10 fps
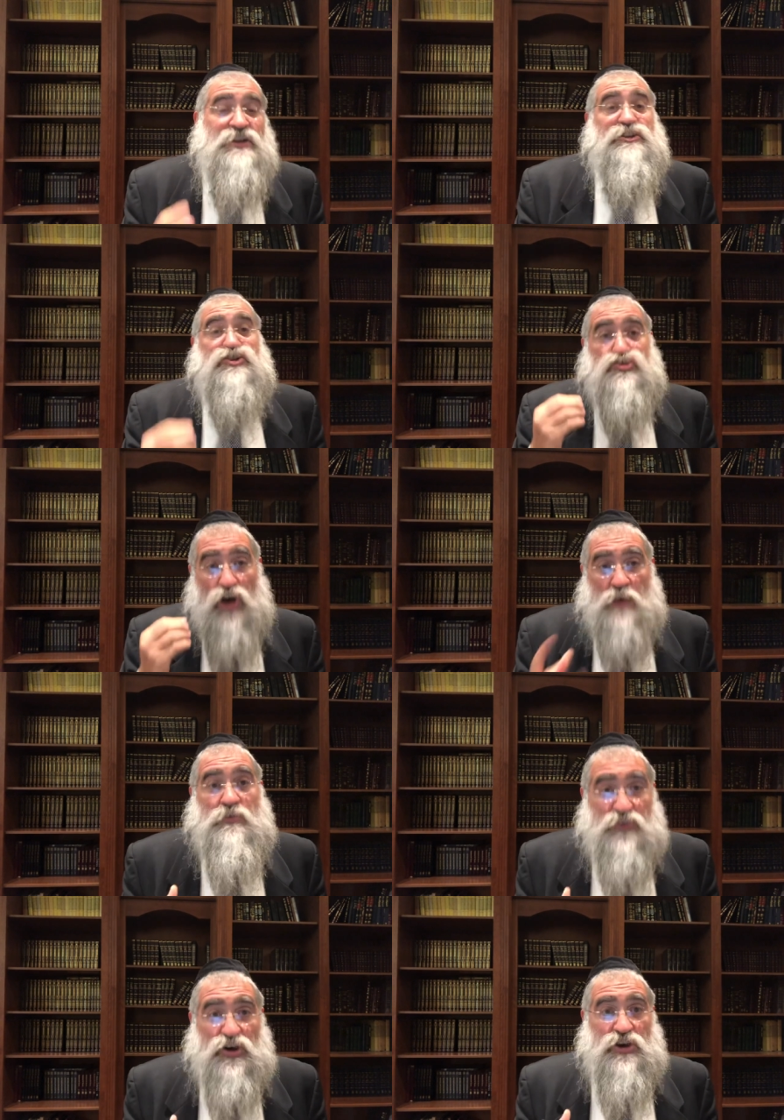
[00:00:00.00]
The tribe
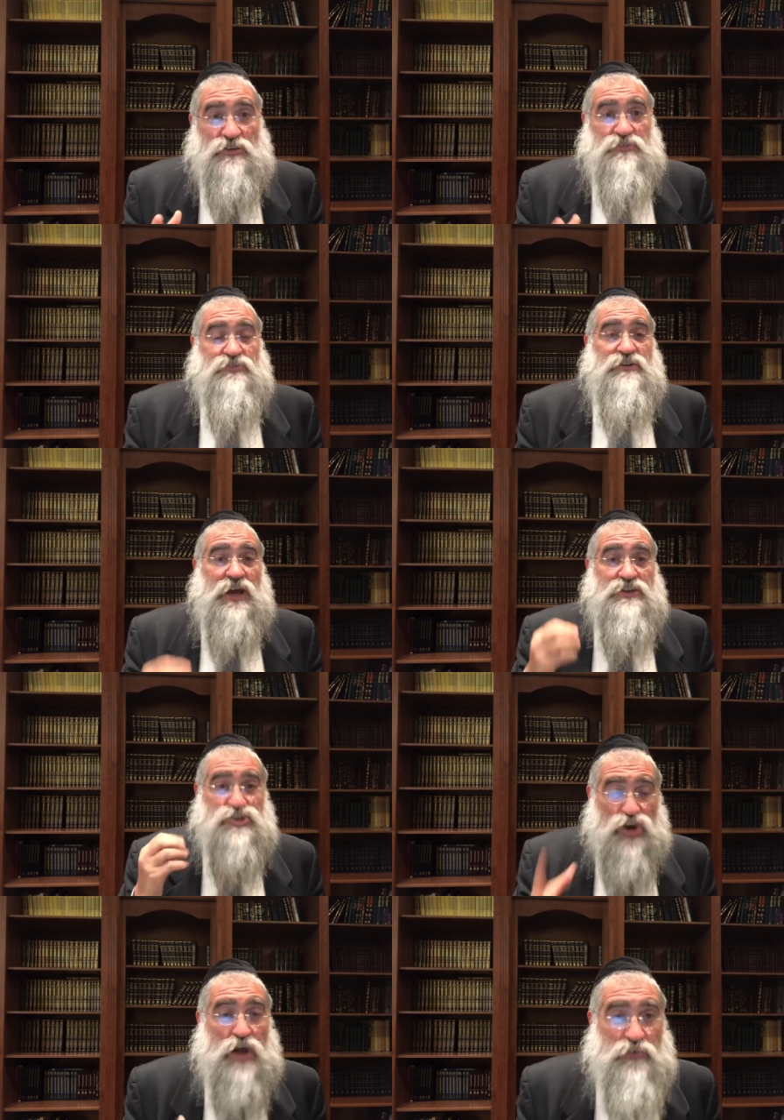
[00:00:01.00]
of Gad and the
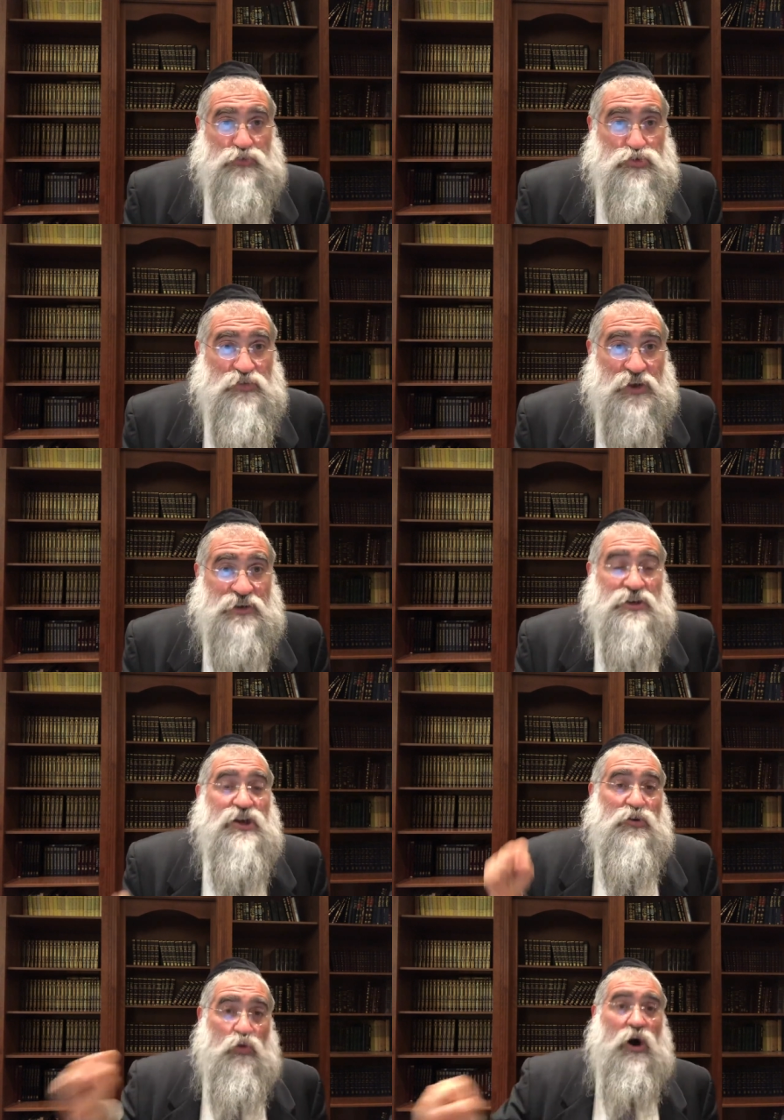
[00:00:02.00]
tribe of Reuven
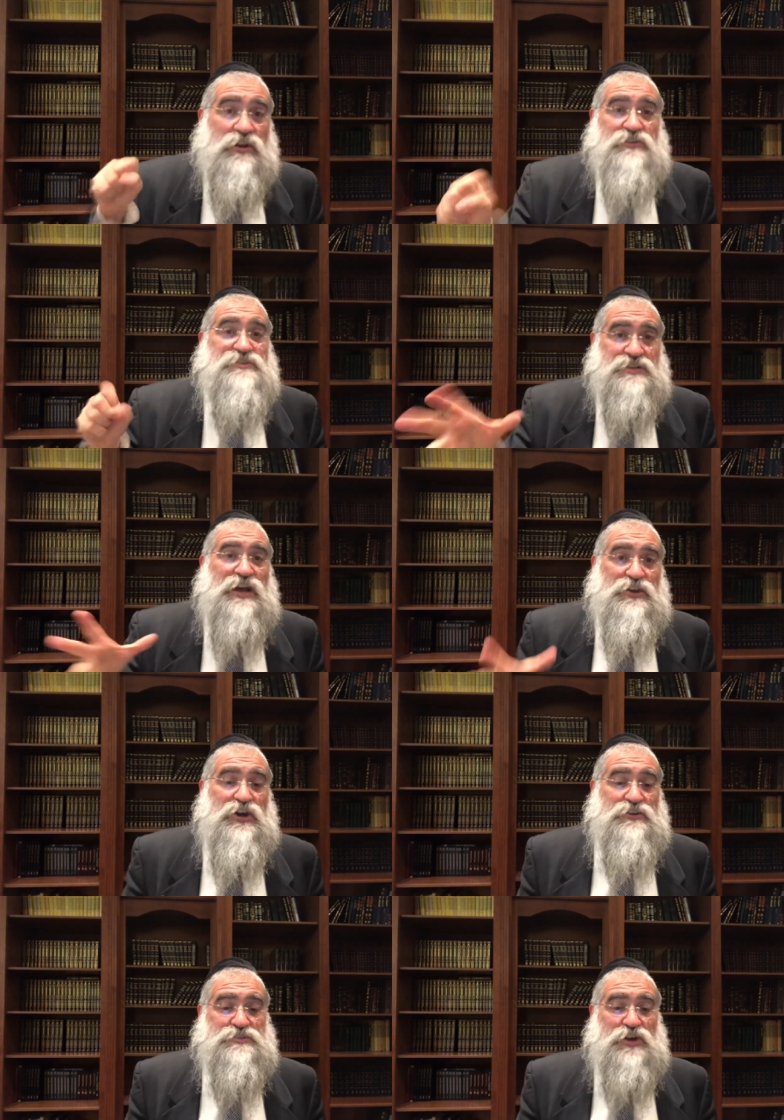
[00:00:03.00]
wanted to stay on the
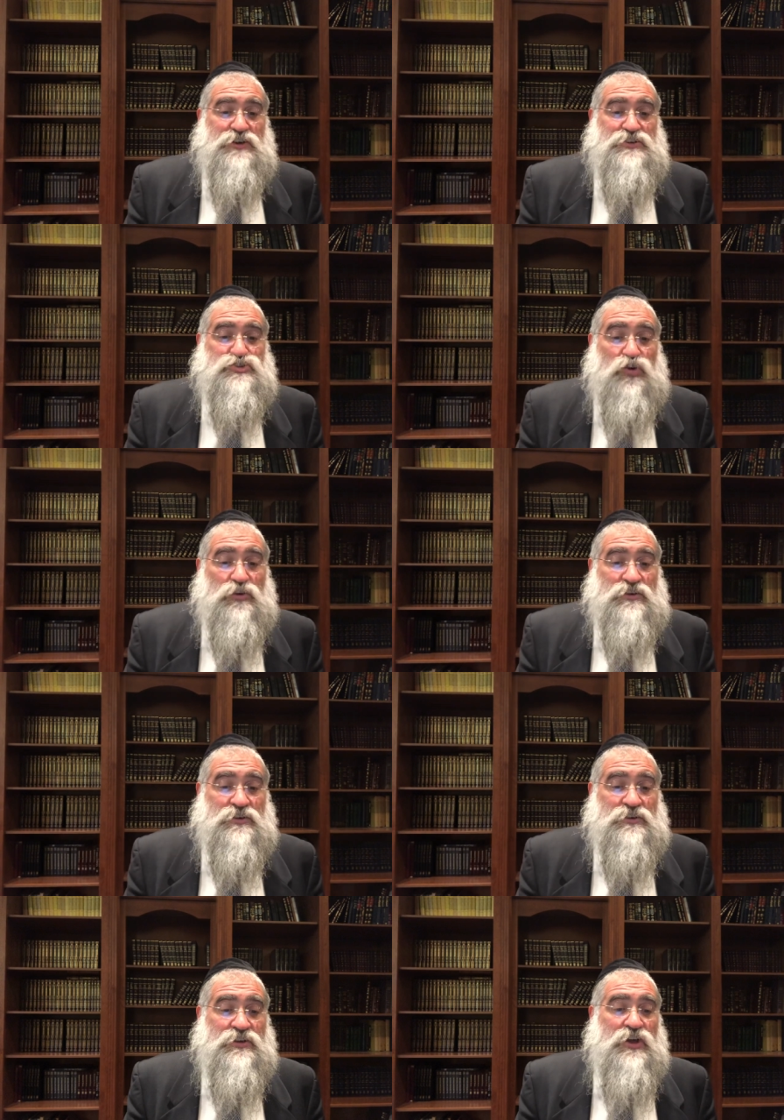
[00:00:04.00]
other side of the
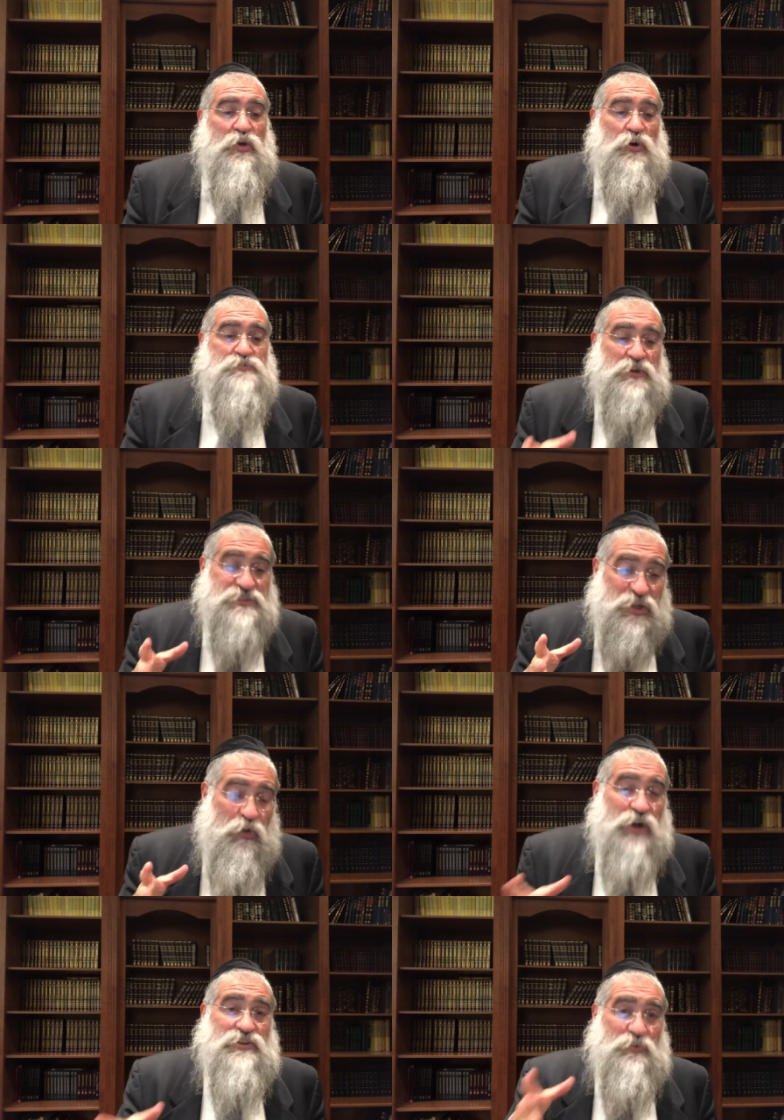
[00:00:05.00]
Jordan was because they
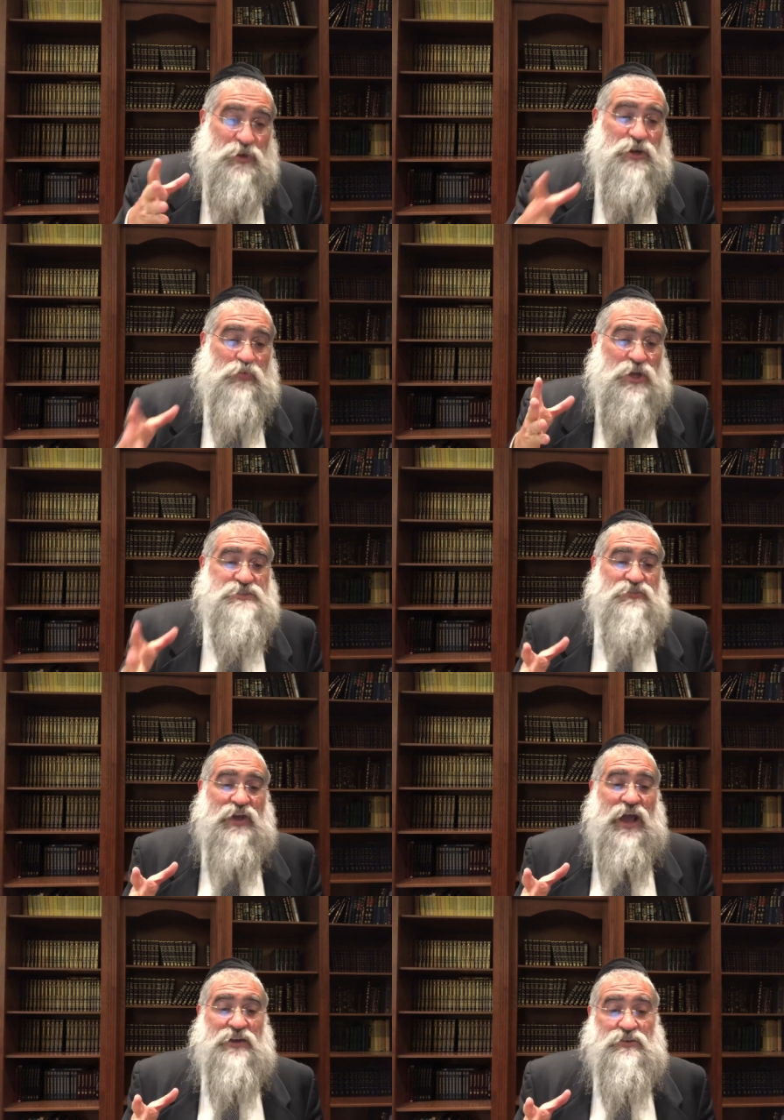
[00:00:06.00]
wanted to be in a place of
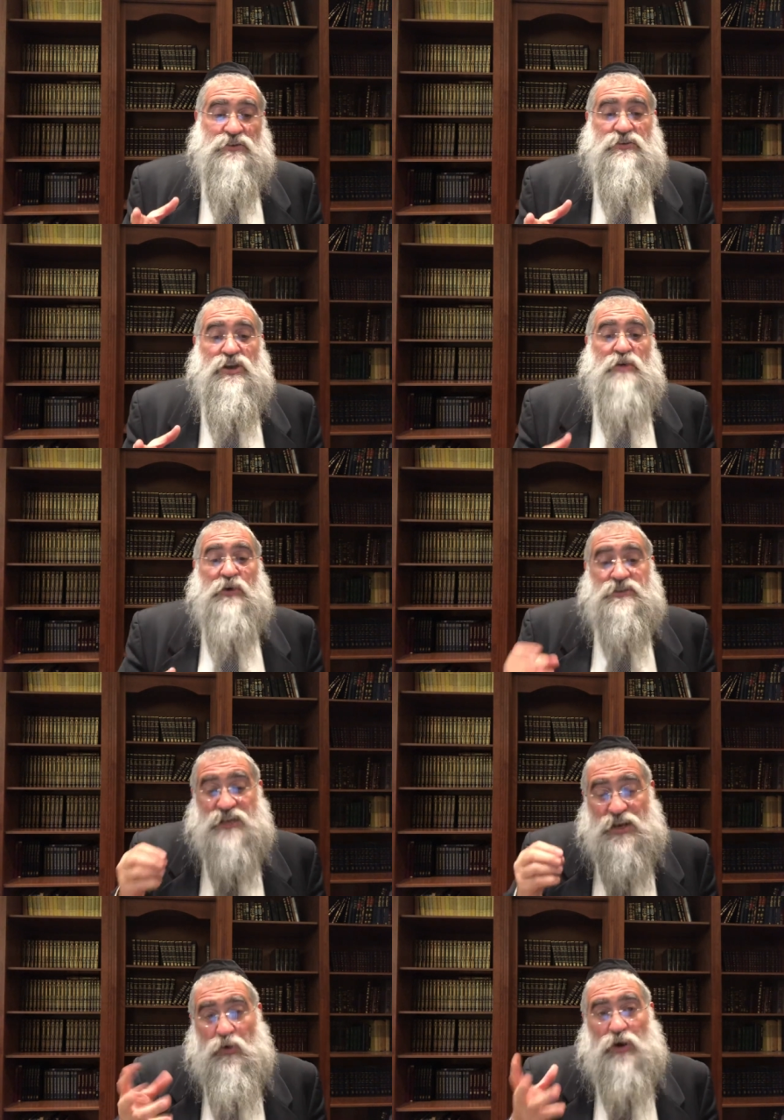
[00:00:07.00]
cattle, because
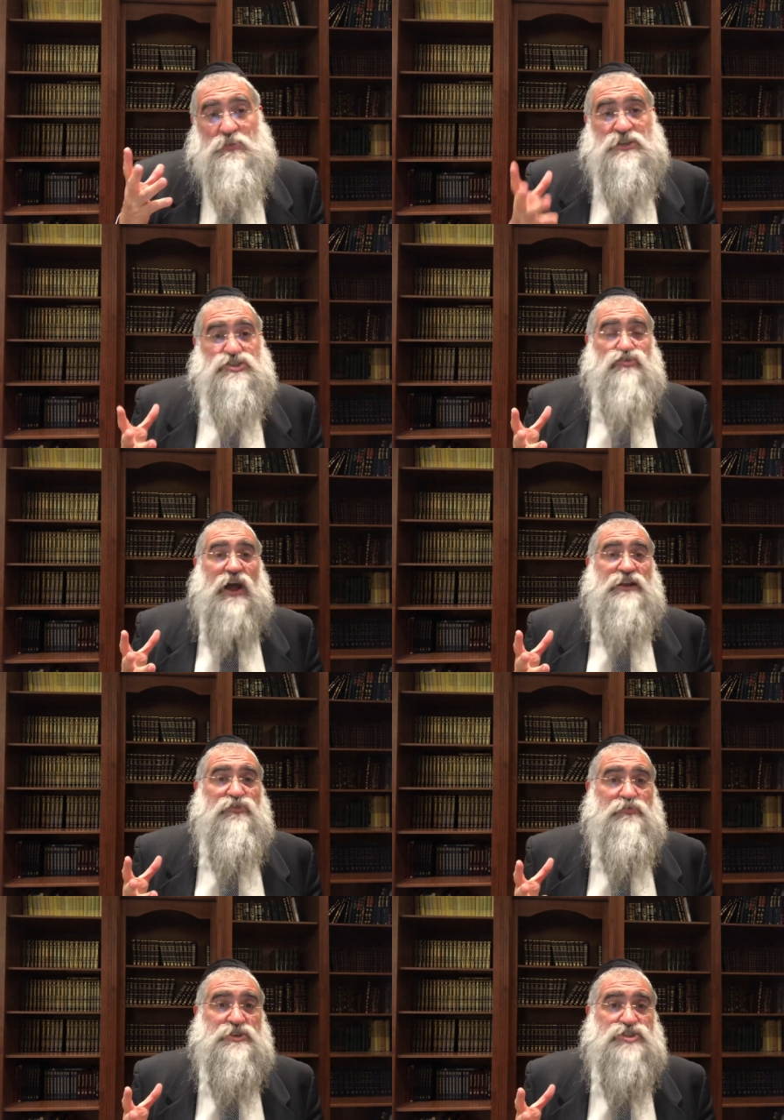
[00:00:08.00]
they didn't want to be distracted
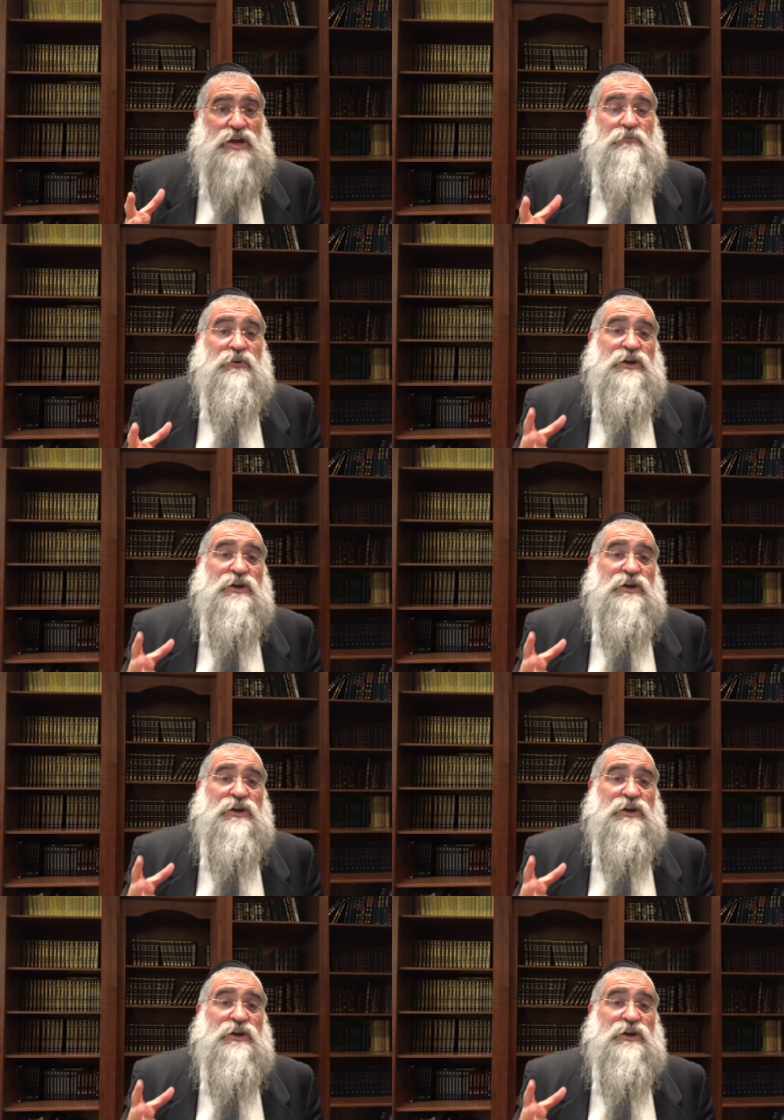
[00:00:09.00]
from Hashem.